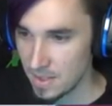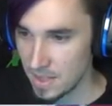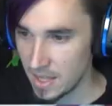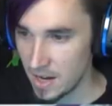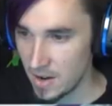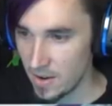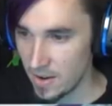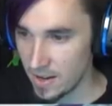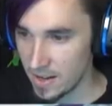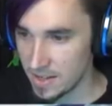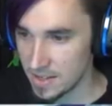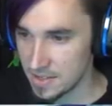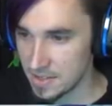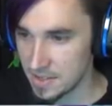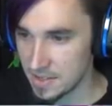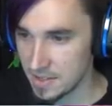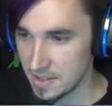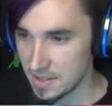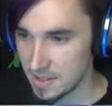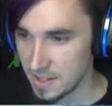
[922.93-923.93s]
There it
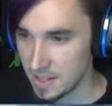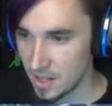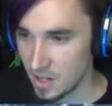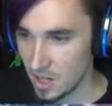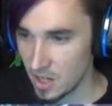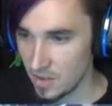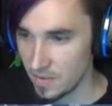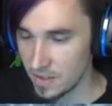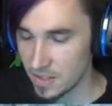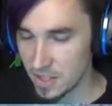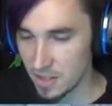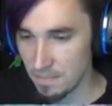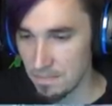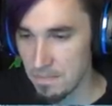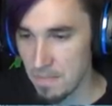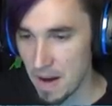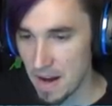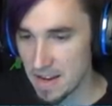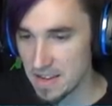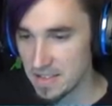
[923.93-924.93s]
is in all of its
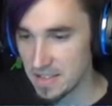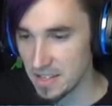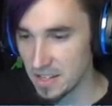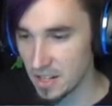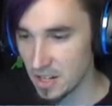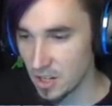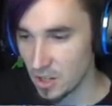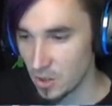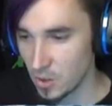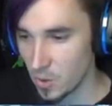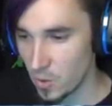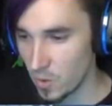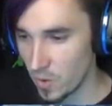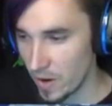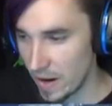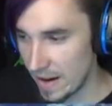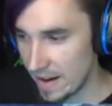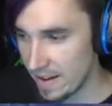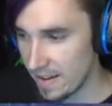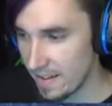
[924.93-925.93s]
amazing
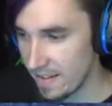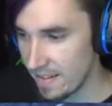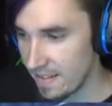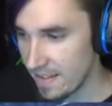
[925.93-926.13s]
glory.